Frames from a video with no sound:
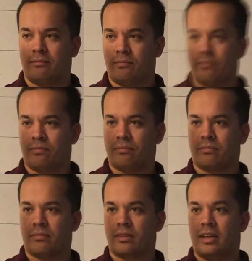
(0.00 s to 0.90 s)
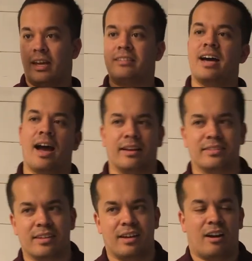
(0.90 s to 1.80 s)
It, die. it dies.
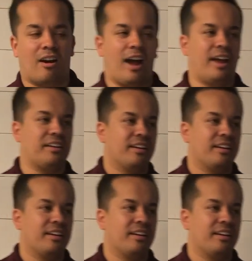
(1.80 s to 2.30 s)
All right.